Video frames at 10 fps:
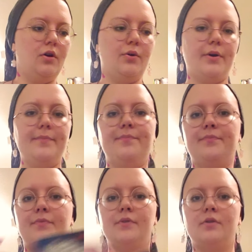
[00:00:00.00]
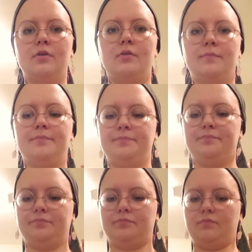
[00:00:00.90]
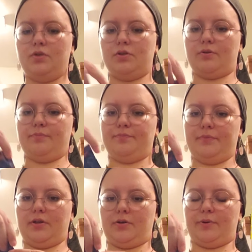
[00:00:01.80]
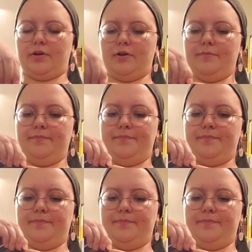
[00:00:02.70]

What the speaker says: Okay, so here we are.